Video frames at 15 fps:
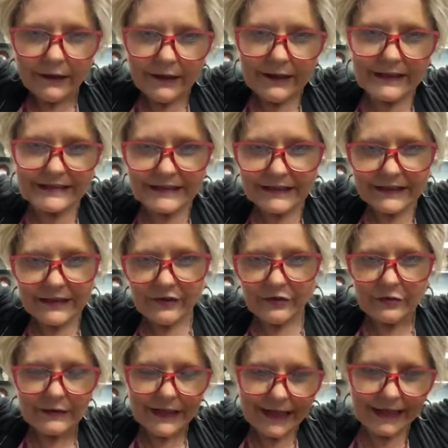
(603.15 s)
easily
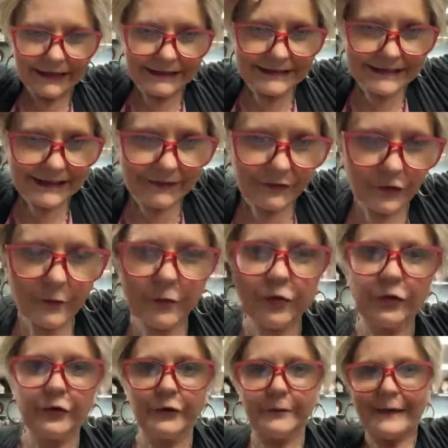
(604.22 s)
do that. And see if you
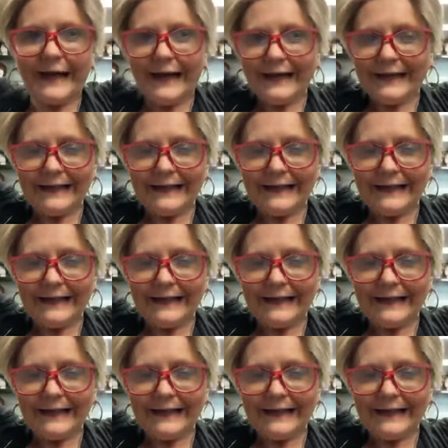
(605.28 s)
pull her back.